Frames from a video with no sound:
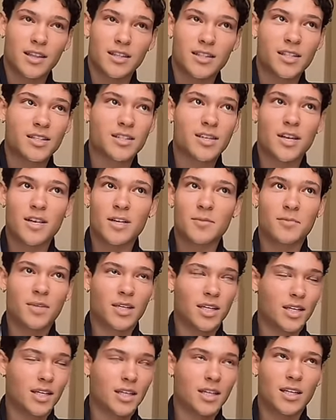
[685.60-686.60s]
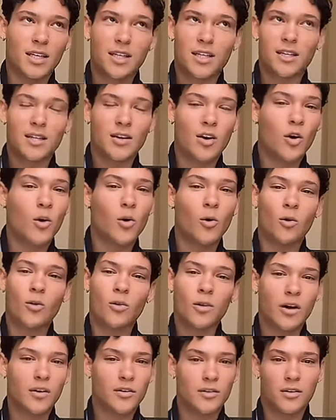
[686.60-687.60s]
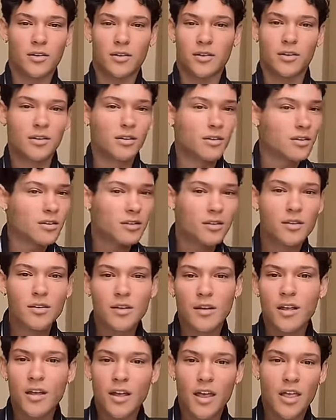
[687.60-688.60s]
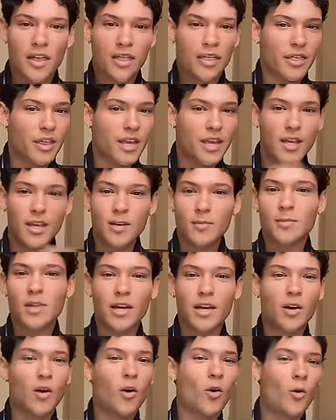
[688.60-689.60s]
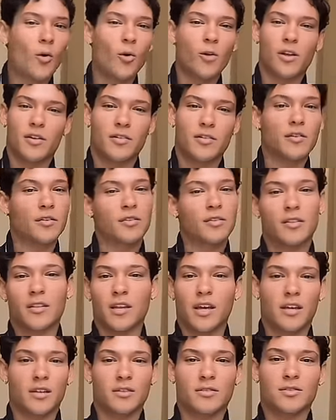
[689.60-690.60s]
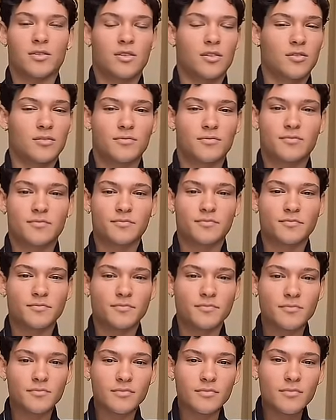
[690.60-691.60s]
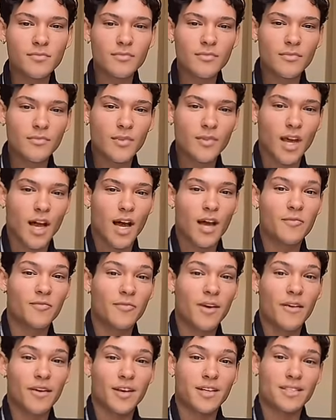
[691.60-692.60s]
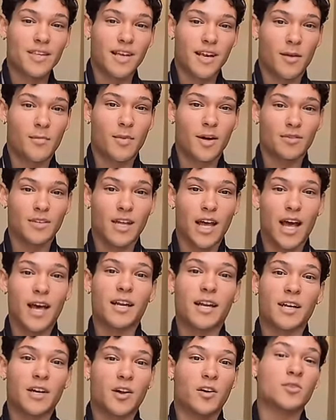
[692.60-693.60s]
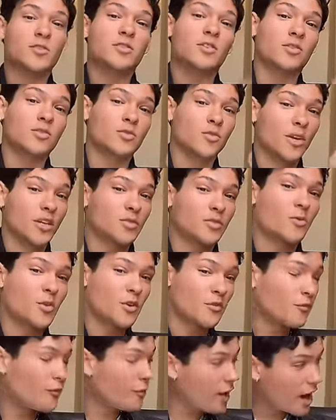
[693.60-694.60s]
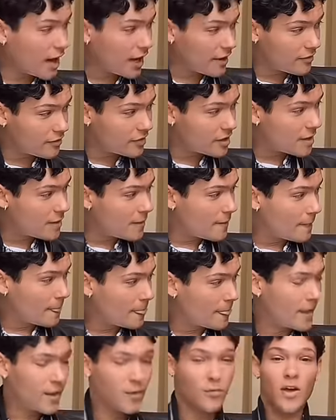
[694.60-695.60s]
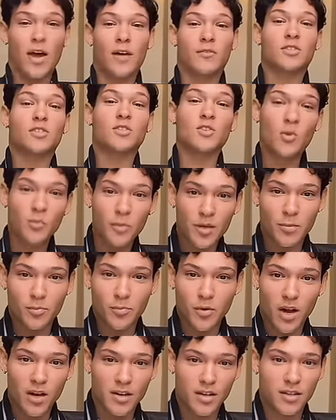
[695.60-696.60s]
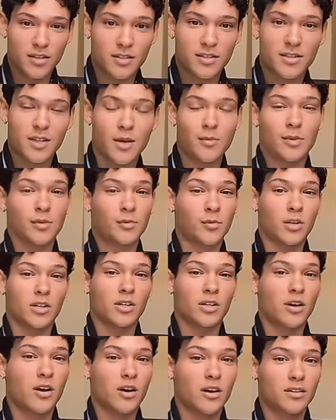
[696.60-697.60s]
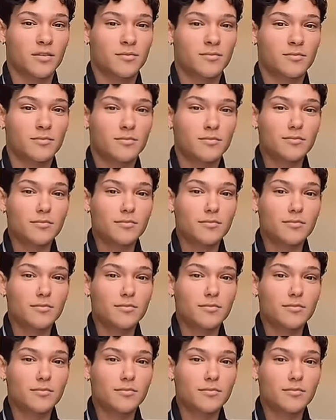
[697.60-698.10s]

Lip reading: Like, this is gonna be a whole other theme, like a whole other thing. So I'm very excited about that. And also 2025, we have so many products that we're working on.